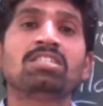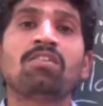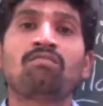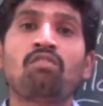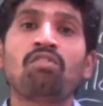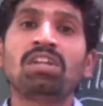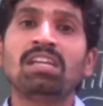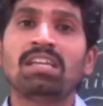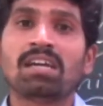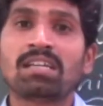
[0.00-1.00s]
age of
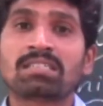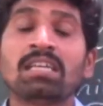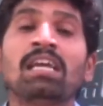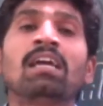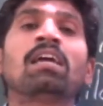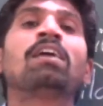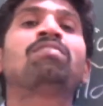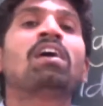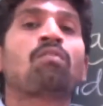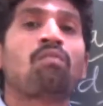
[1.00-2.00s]
14 years,
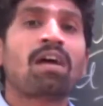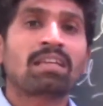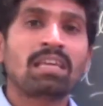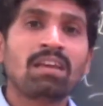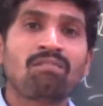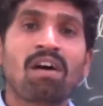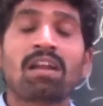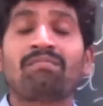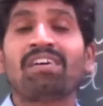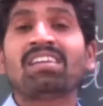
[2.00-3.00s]
if they are
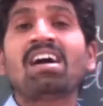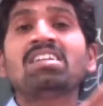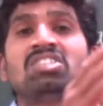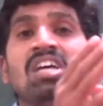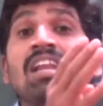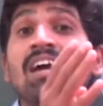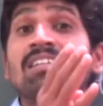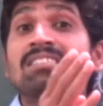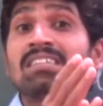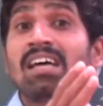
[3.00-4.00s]
working for
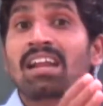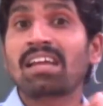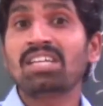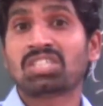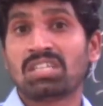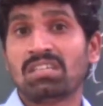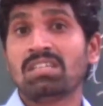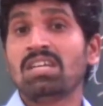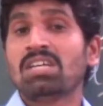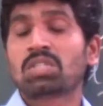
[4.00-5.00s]
financial
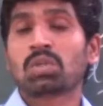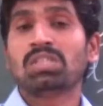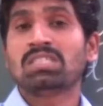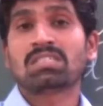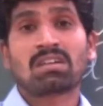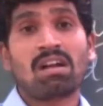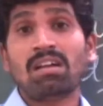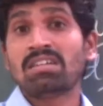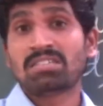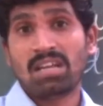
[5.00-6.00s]
consideration, so this
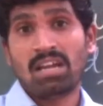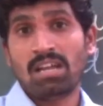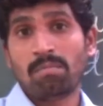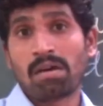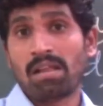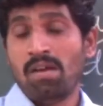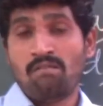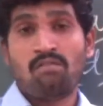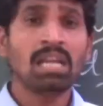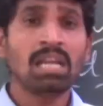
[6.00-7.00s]
is called child
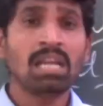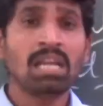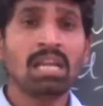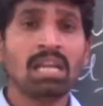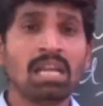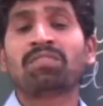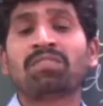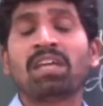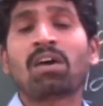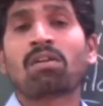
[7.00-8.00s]
labor.
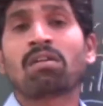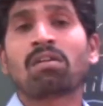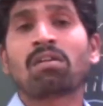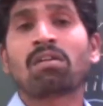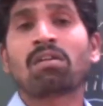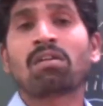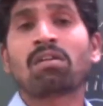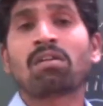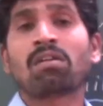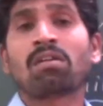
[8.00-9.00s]
In that times if they
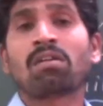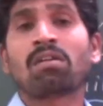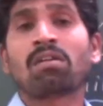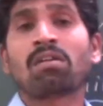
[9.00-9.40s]
are like